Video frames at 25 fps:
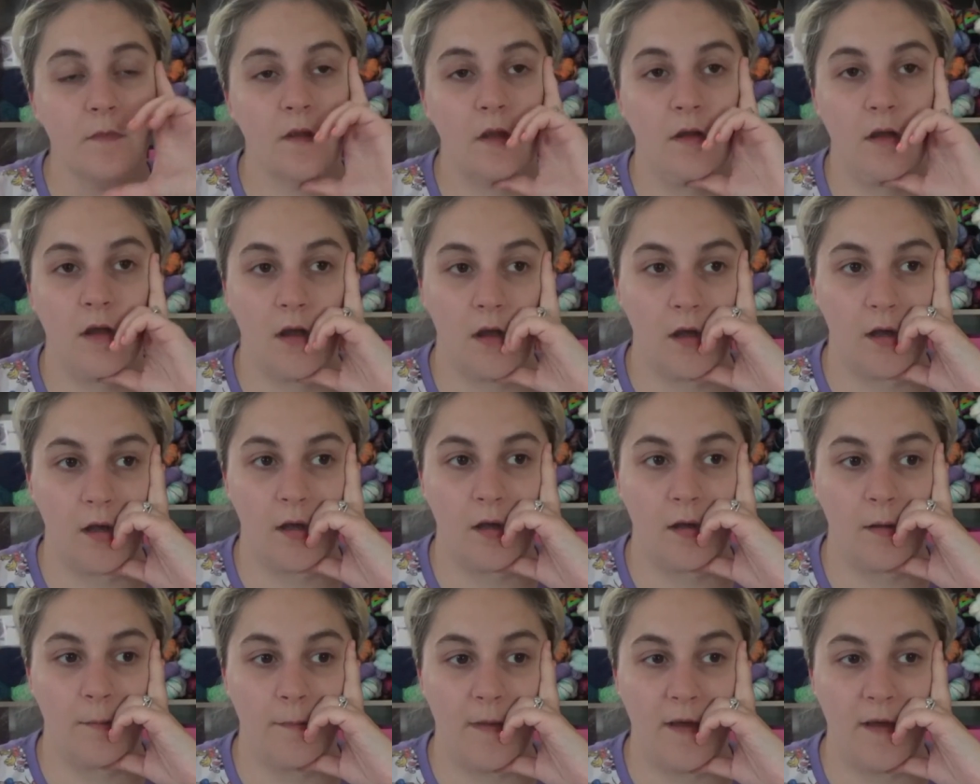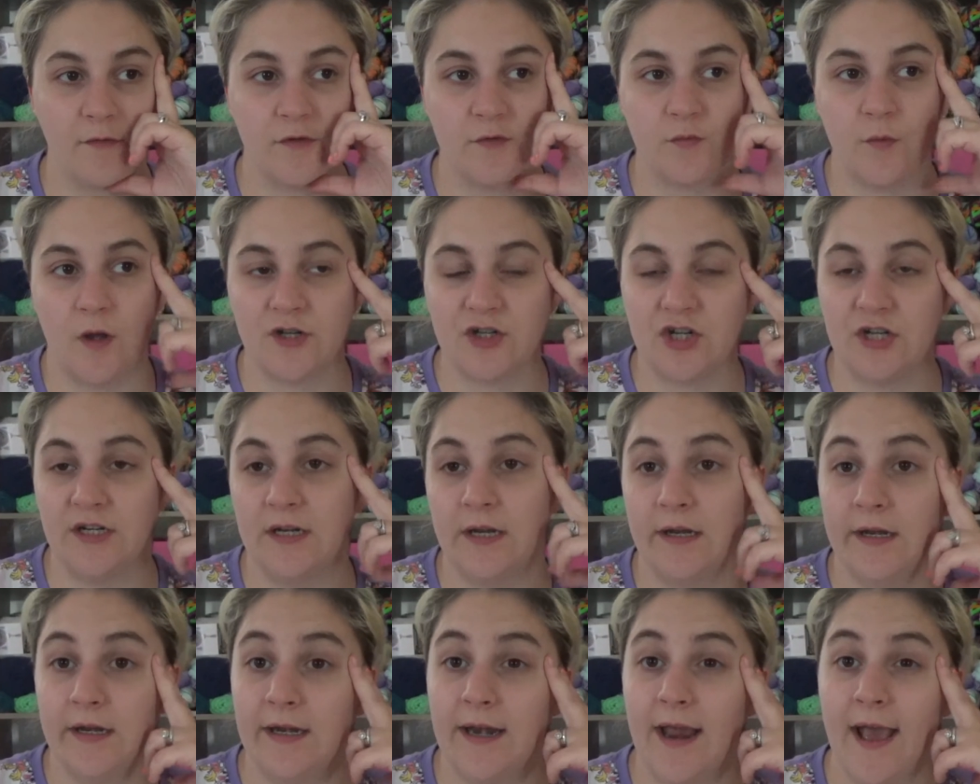I watching
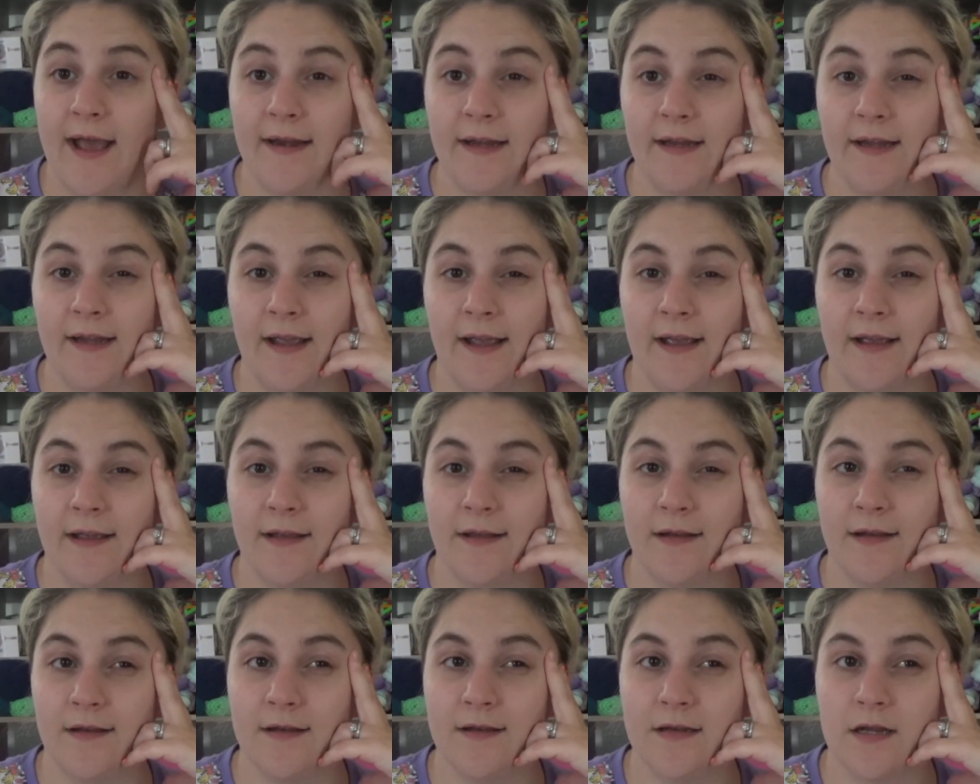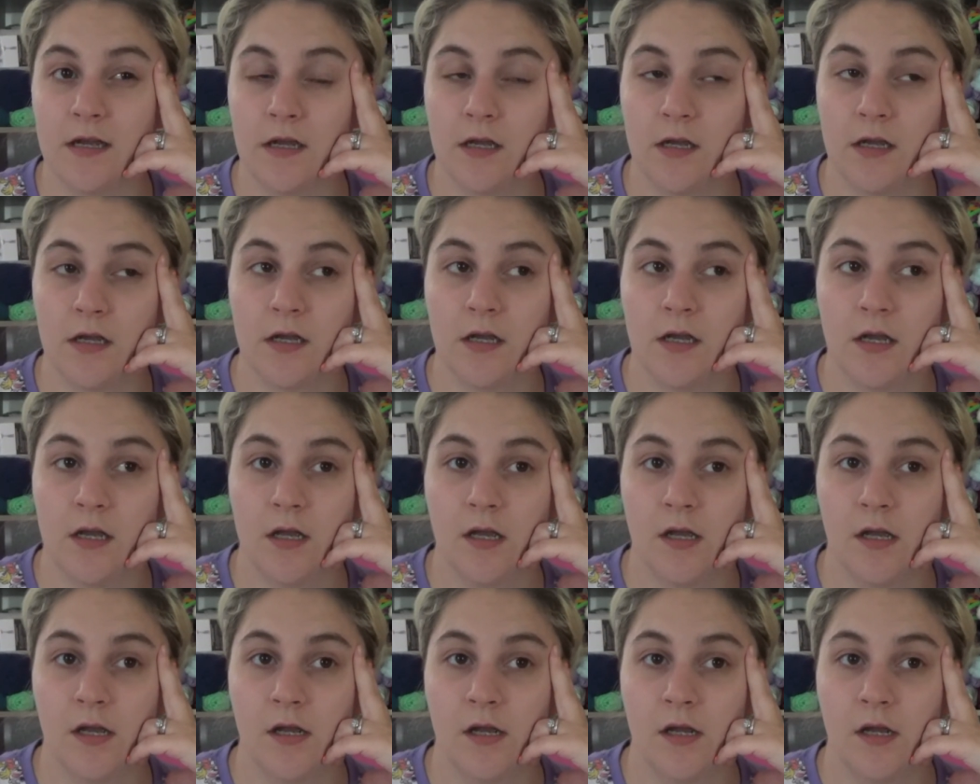Nitty Natty and
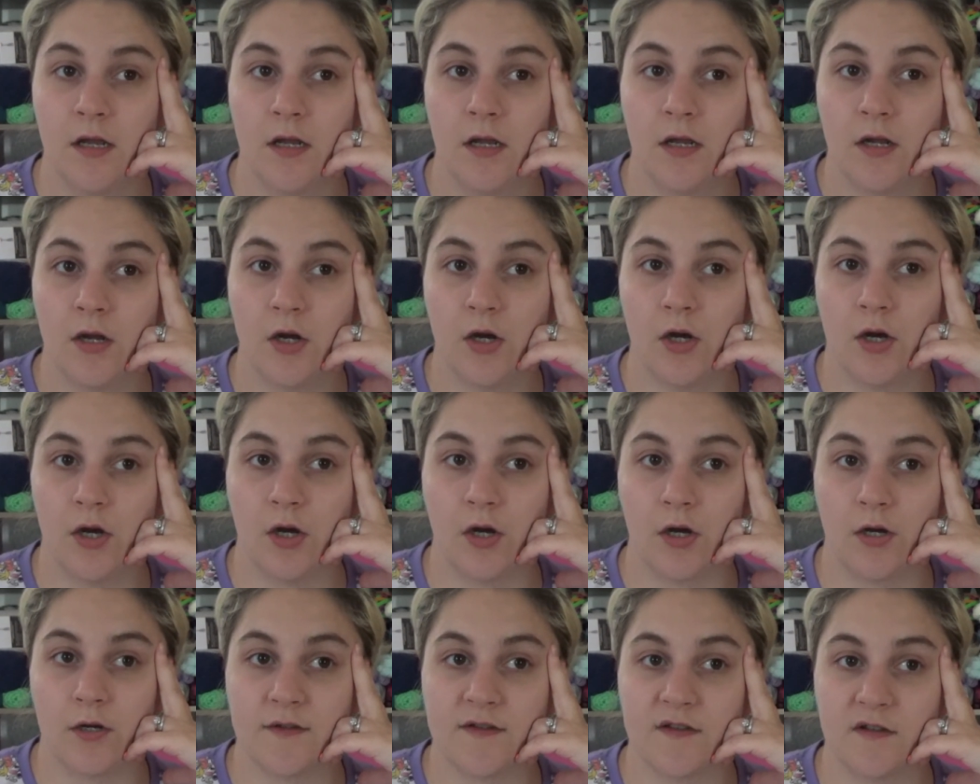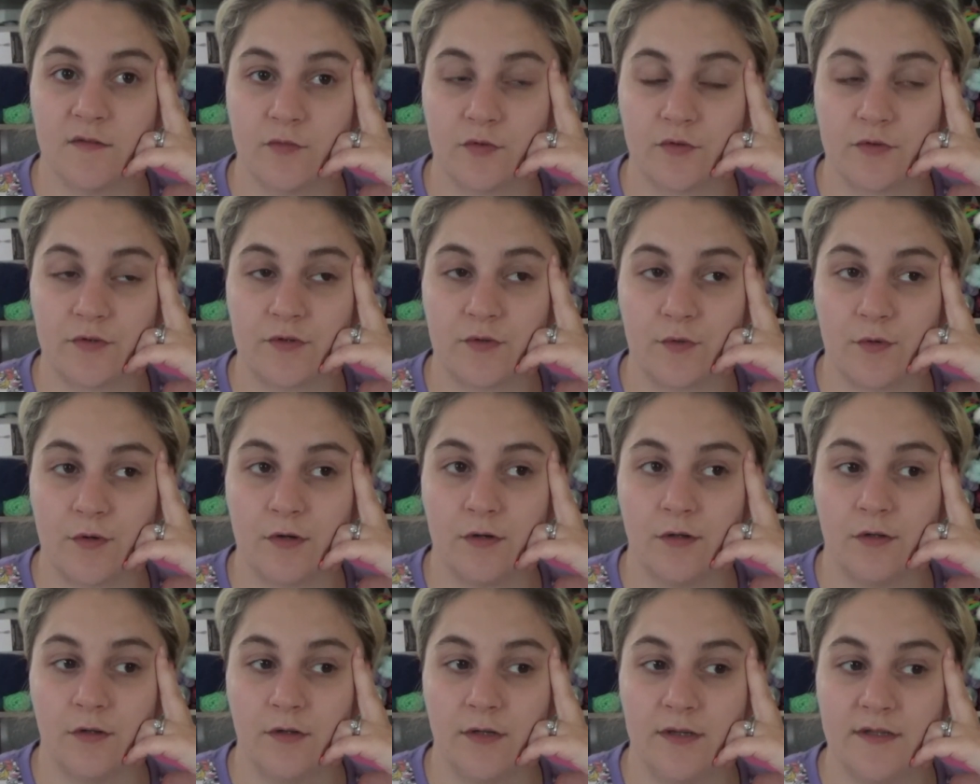her summer
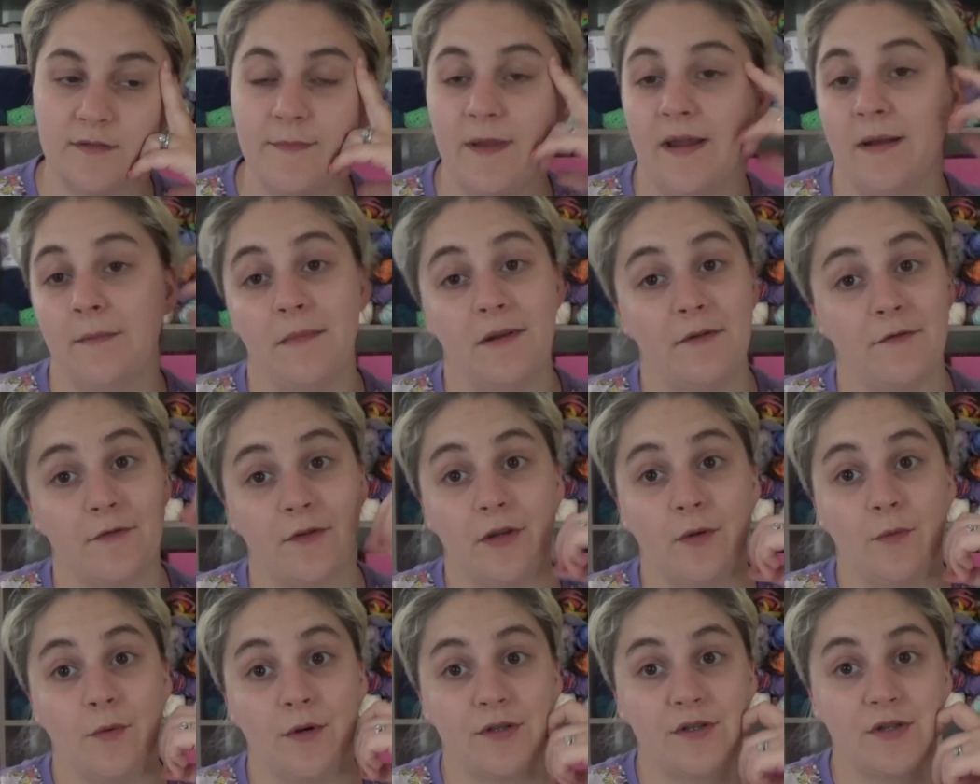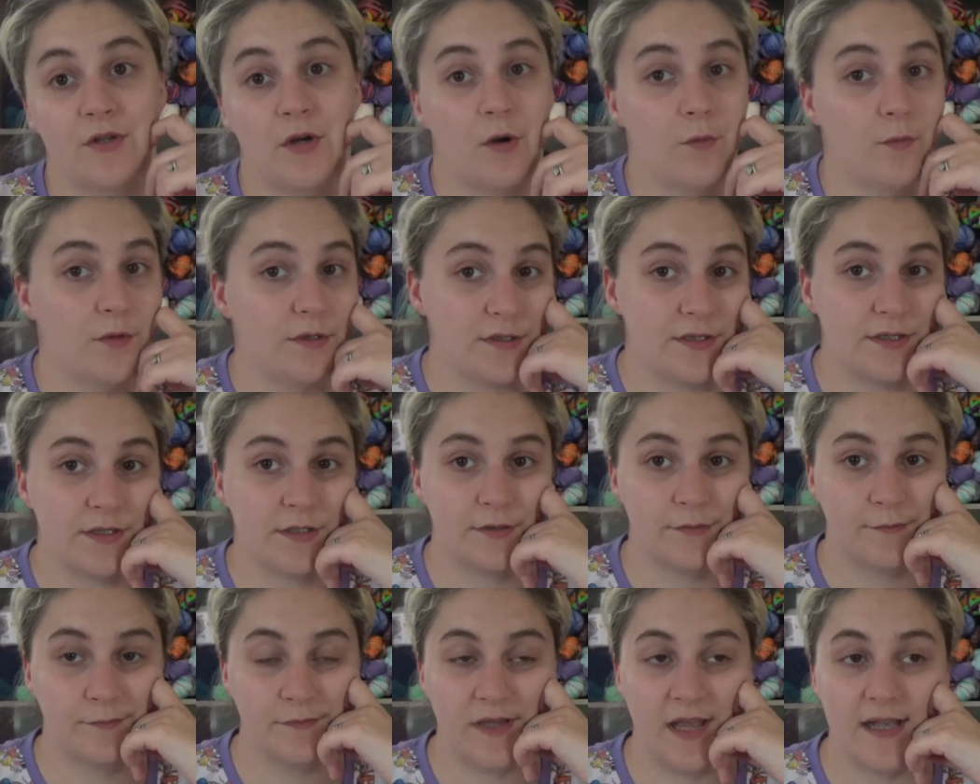sorrel has made me really want to start one,
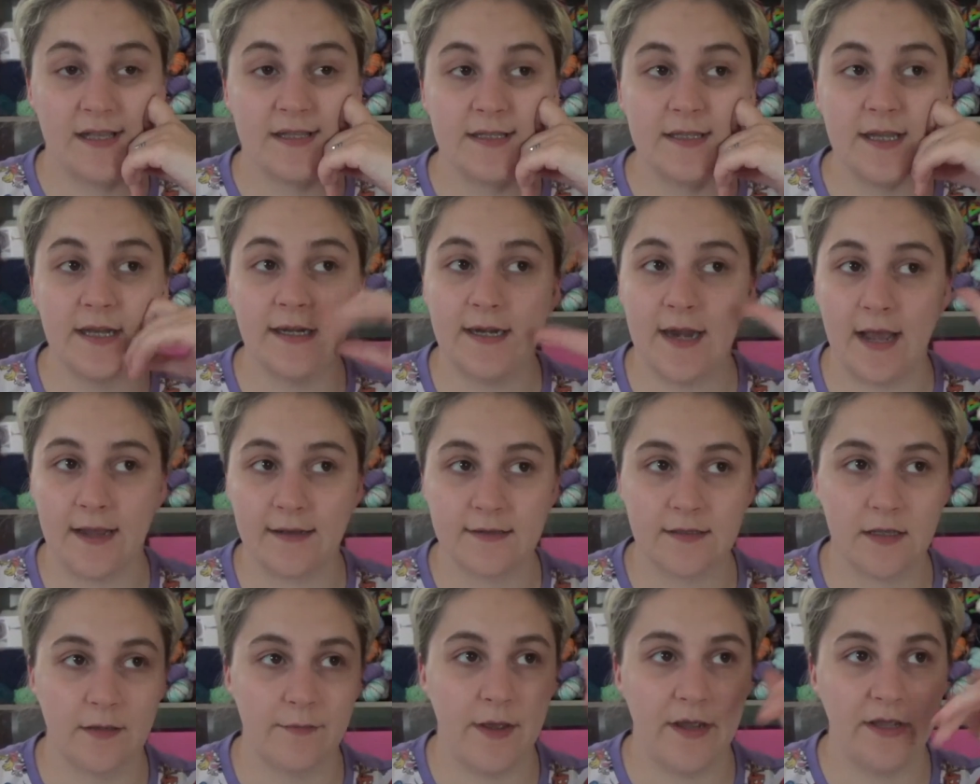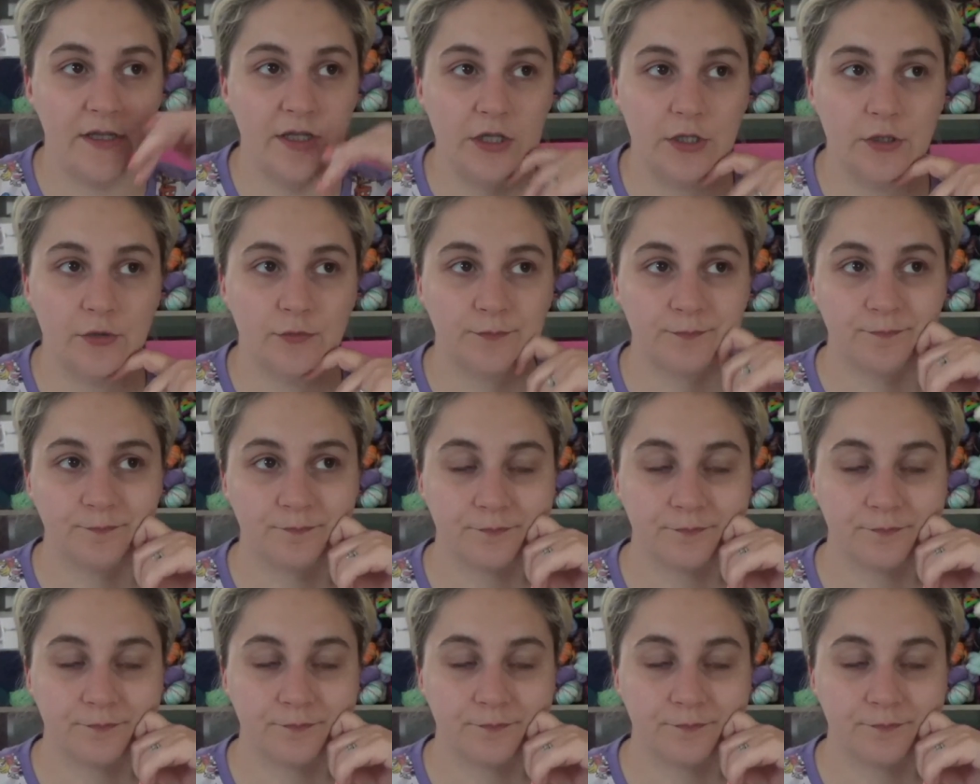so that's like next on my queue,